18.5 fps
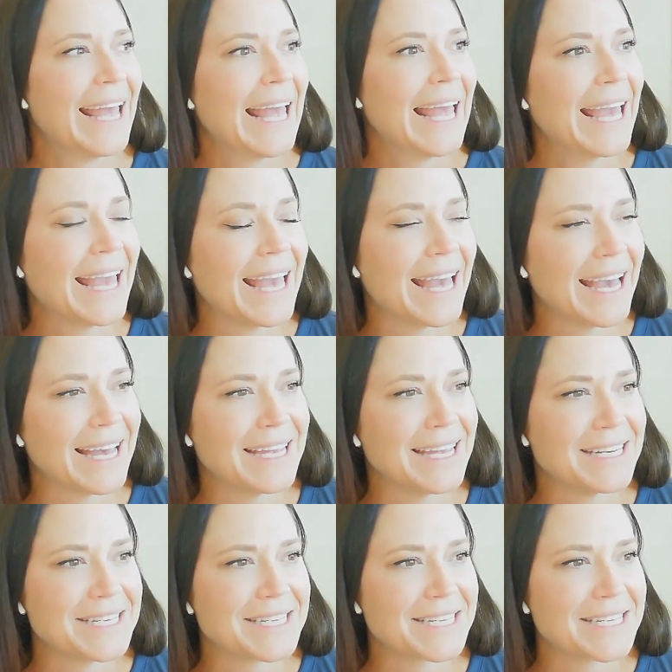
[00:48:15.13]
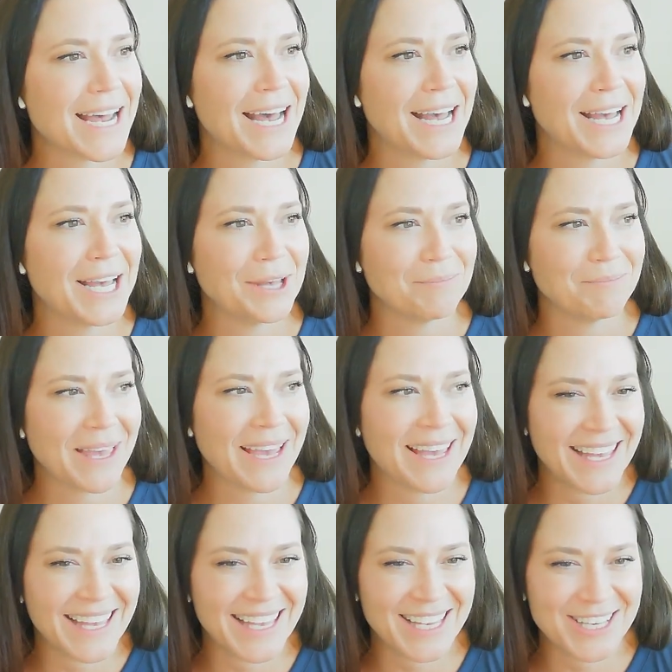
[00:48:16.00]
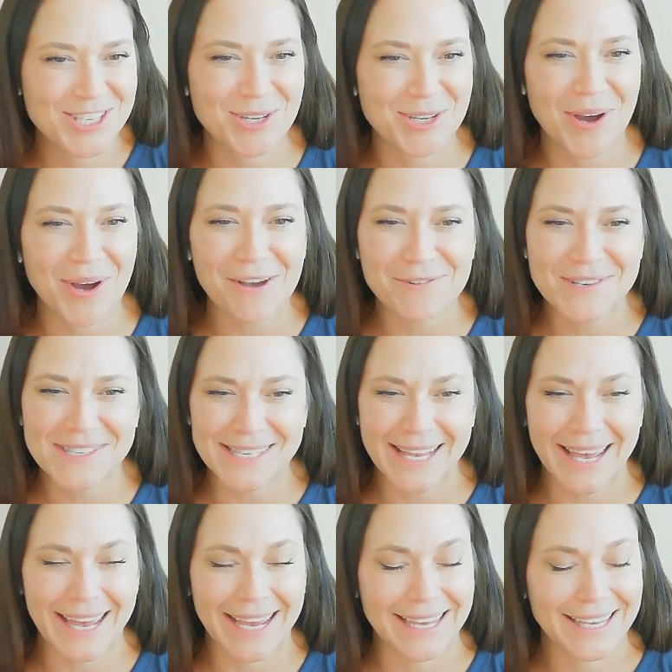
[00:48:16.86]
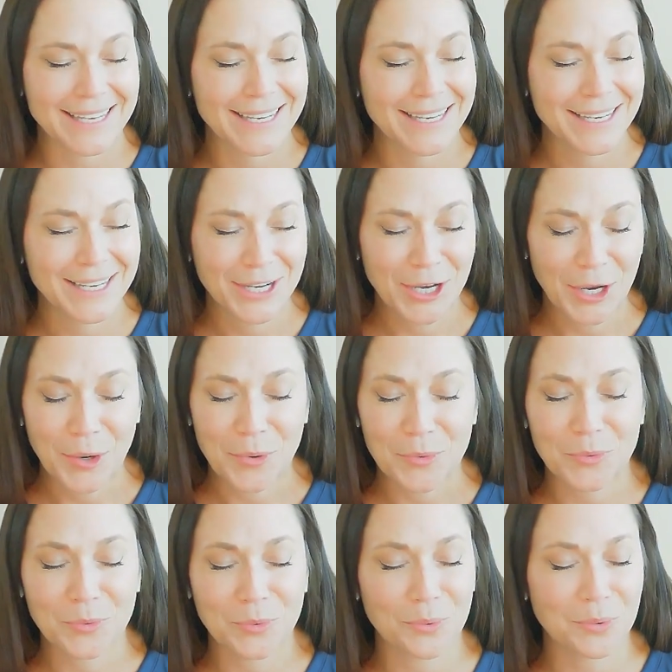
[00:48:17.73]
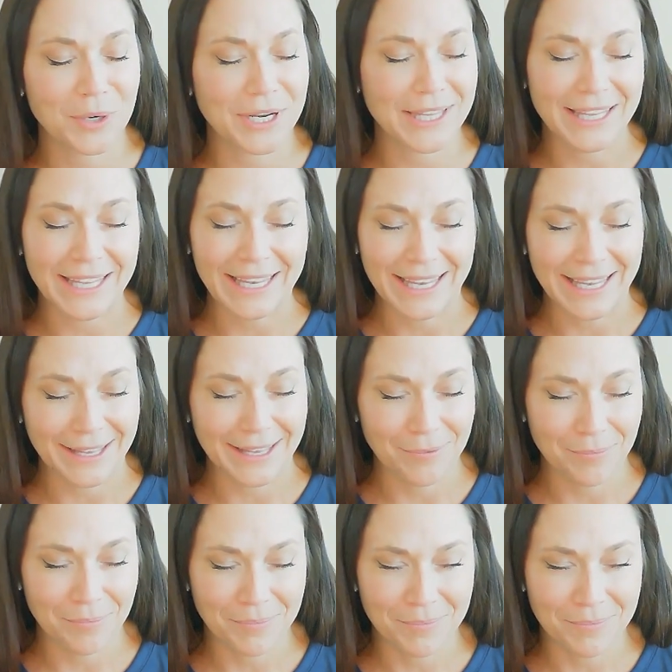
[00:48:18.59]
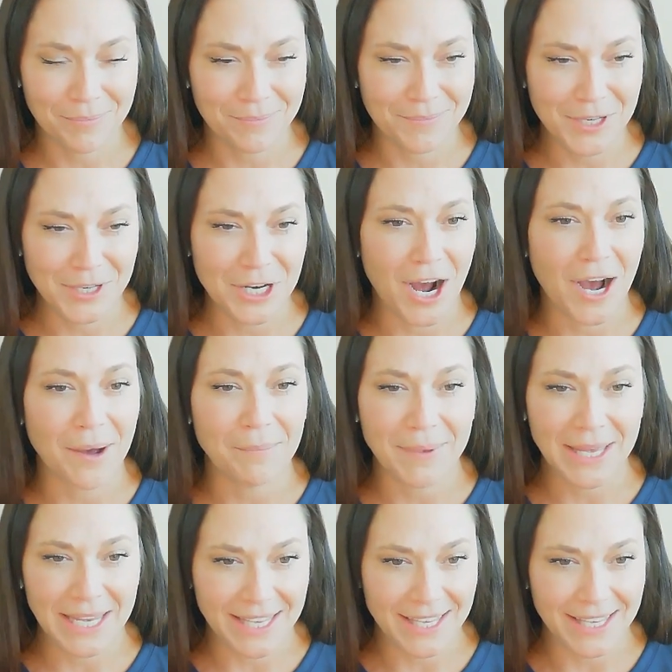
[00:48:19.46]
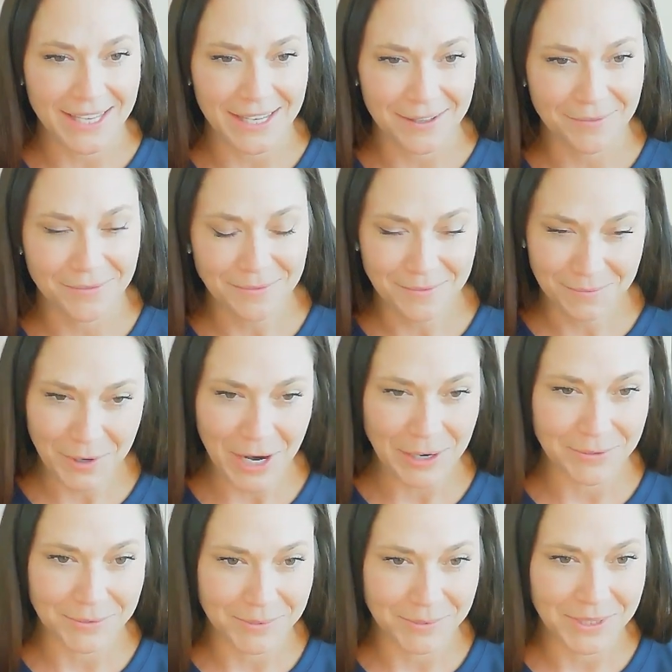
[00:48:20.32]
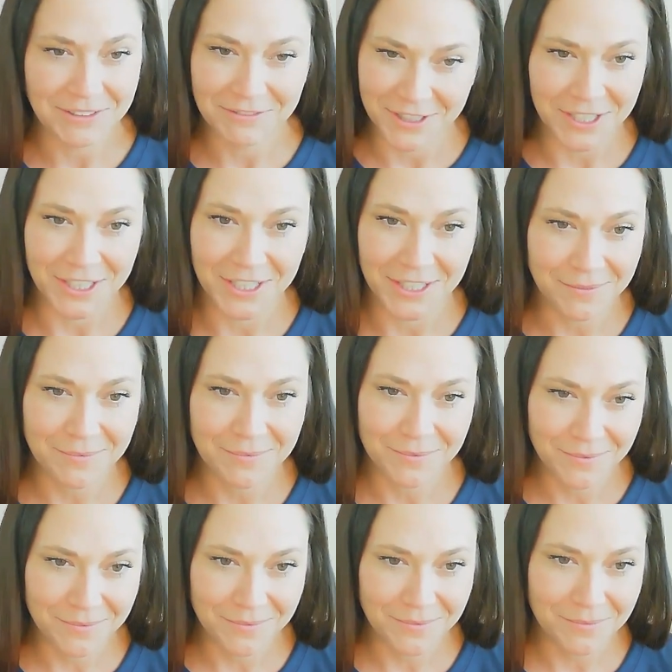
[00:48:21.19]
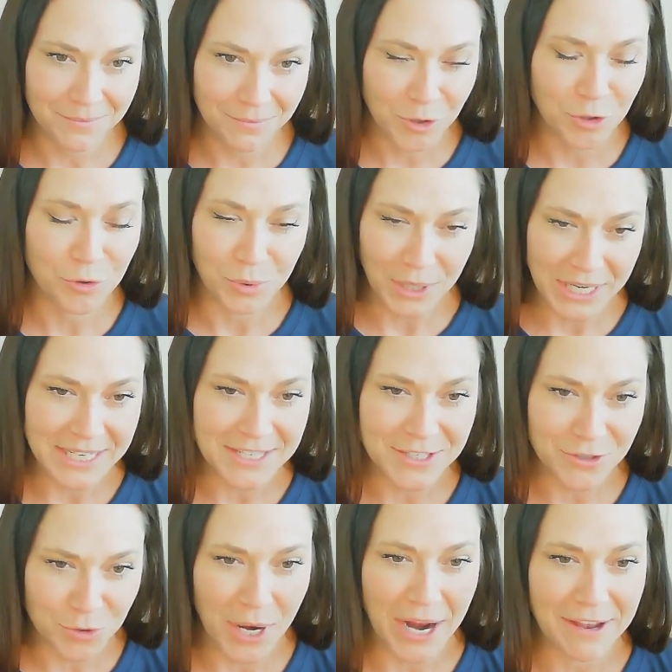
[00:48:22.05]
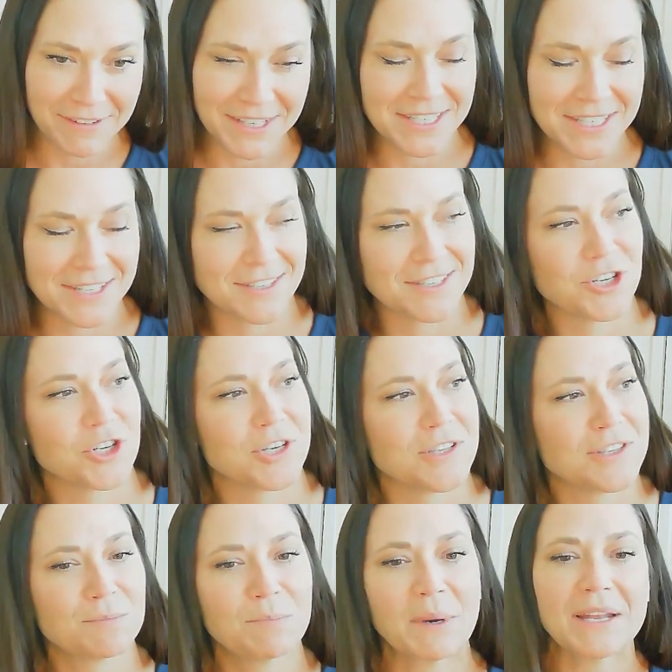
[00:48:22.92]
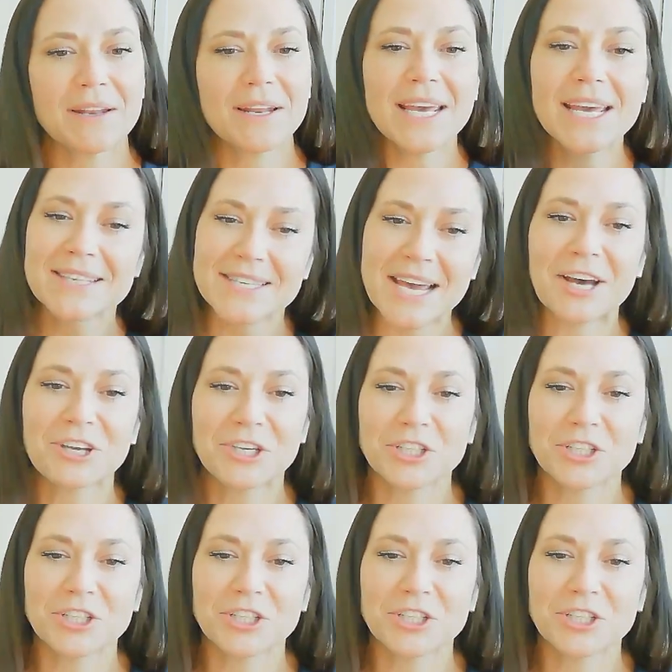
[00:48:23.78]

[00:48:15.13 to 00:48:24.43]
And so I was like really not making probably very great driving decisions, but it's how you